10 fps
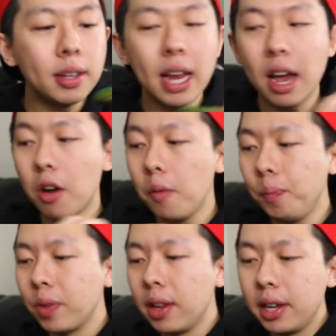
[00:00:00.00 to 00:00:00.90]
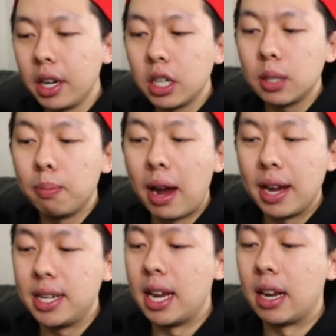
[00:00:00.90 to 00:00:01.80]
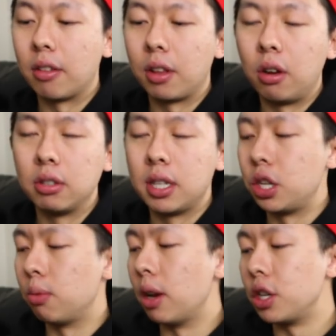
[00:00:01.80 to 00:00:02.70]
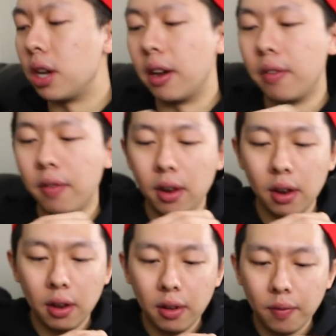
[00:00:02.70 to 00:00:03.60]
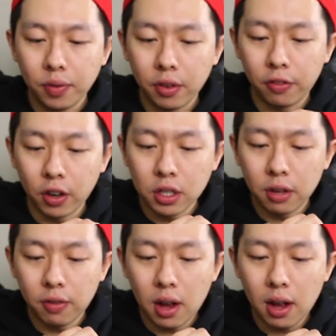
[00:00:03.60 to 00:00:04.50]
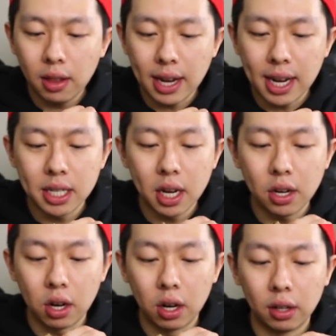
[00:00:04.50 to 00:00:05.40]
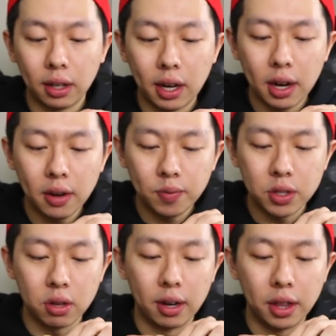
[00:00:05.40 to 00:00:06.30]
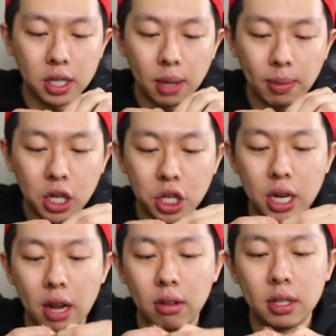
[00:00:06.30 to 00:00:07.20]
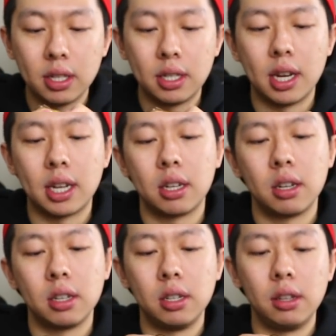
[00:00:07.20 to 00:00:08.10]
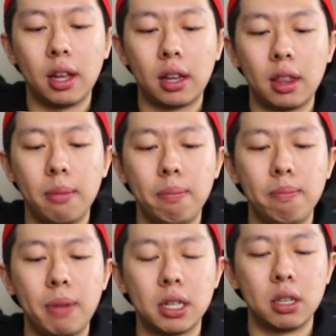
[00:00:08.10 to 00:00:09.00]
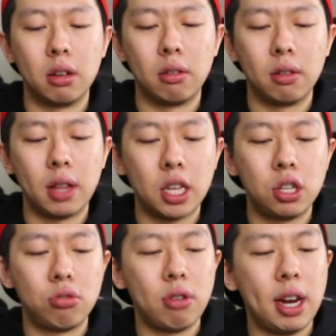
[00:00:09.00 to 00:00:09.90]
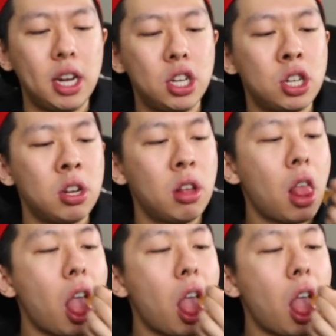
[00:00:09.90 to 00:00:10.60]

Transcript: Now, here's my take of the whole situation. First of all, like I said earlier, sorry, there's some like shell stuck to like the muscle. That's strange.